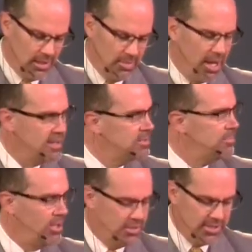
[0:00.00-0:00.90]
I mean,
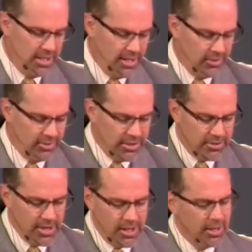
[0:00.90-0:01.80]
hasn't Paul seen like
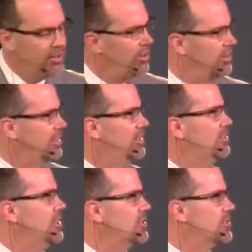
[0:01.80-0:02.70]
Cinderella and all the
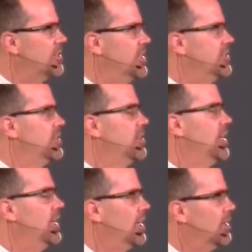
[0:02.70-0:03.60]
Disney stories or
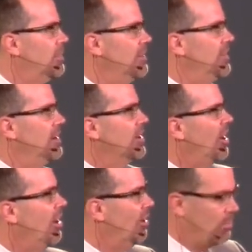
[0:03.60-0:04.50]
my
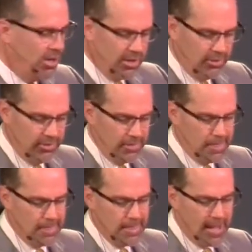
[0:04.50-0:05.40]
favorite hallmarks?
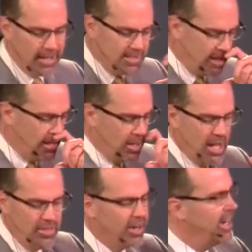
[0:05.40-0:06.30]
I can tell
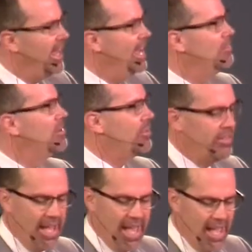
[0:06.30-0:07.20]
you how they're going to end
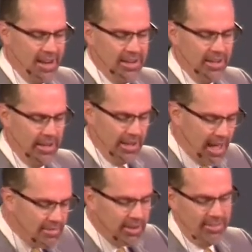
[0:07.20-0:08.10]
before they end
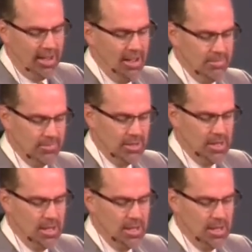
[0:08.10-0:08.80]
every time.